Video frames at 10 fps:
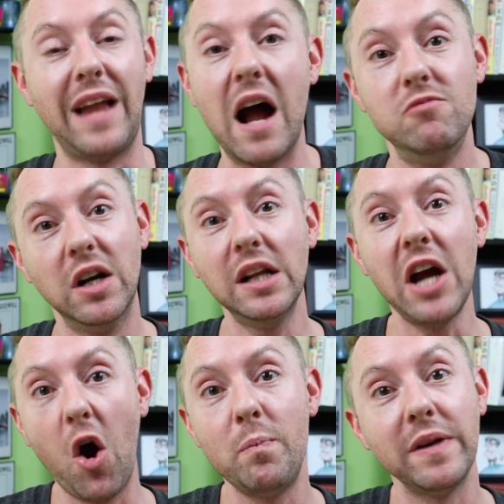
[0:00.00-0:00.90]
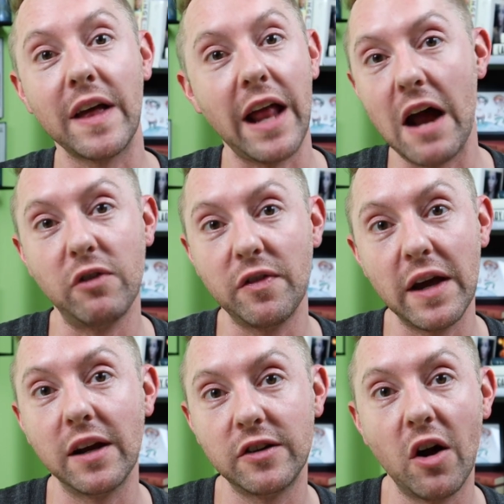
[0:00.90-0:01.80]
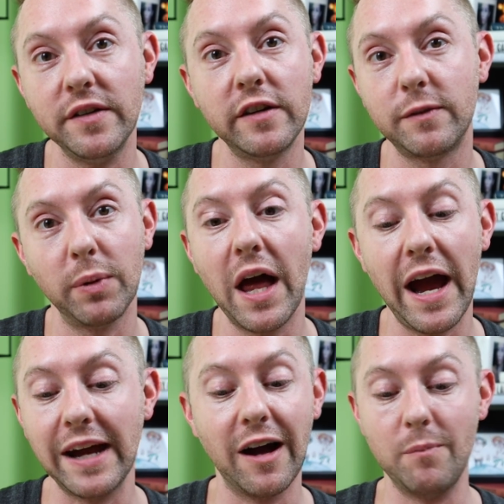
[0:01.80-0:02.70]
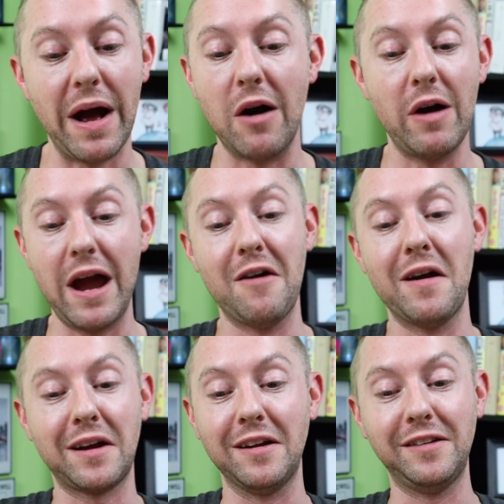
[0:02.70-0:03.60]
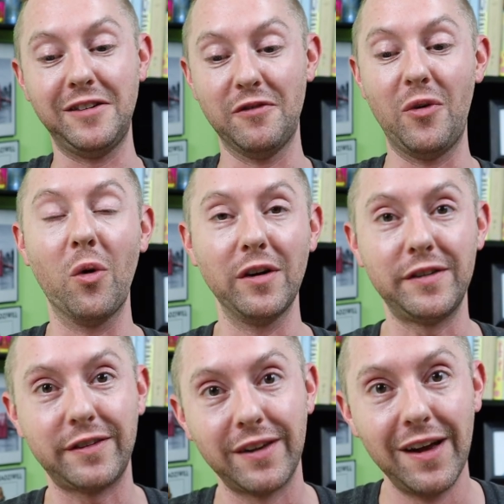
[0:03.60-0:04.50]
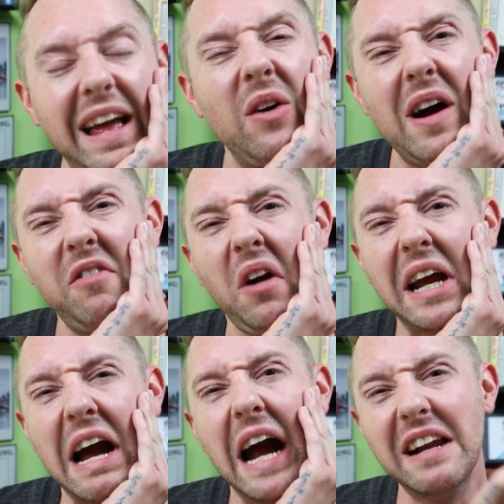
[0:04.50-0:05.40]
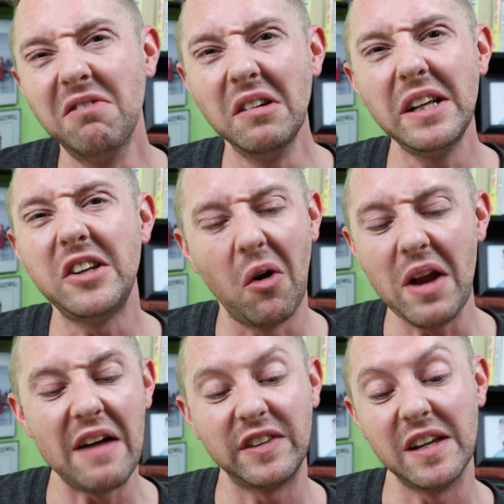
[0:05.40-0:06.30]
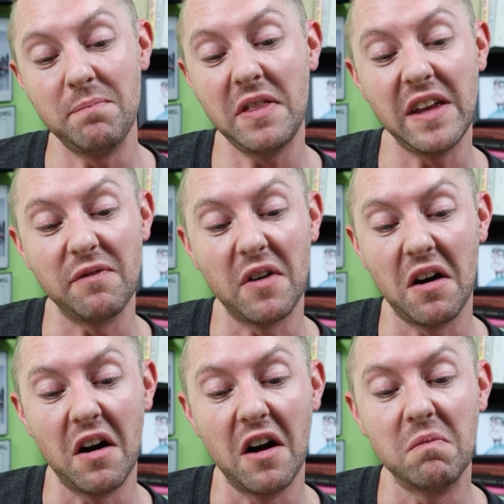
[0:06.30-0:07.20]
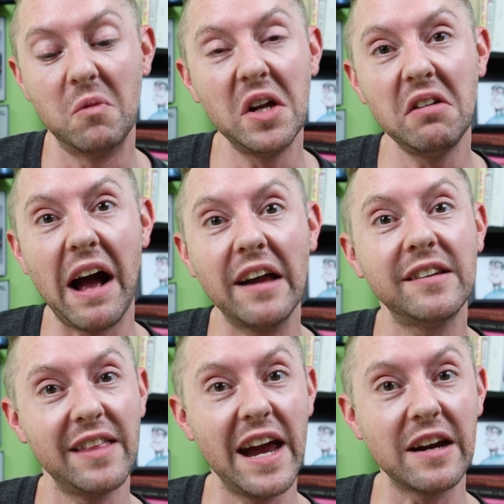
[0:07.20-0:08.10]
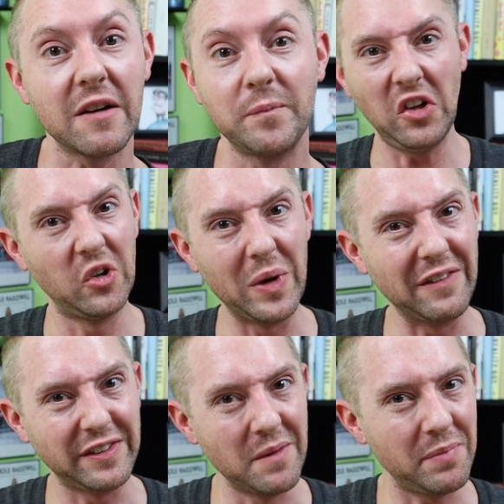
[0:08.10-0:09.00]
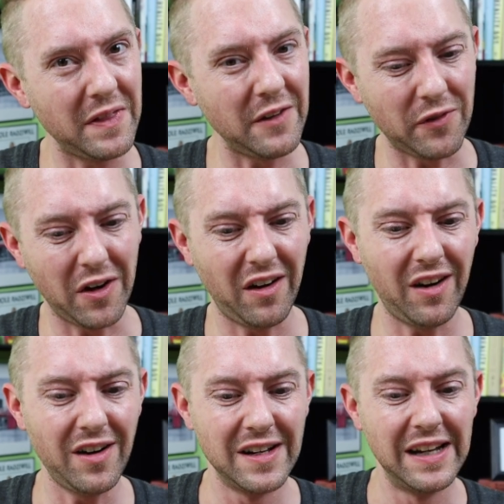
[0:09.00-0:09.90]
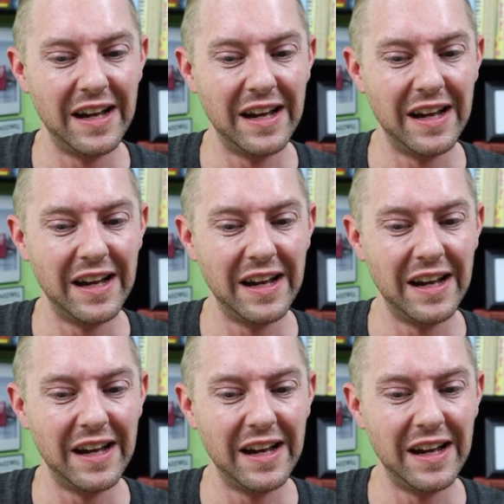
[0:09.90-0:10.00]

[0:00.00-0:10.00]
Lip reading: I'm really hoping that everything is on display about Erika's divorce. However, I kind of really don't have sympathy for her. What do you guys think? Do we have sympathy for her?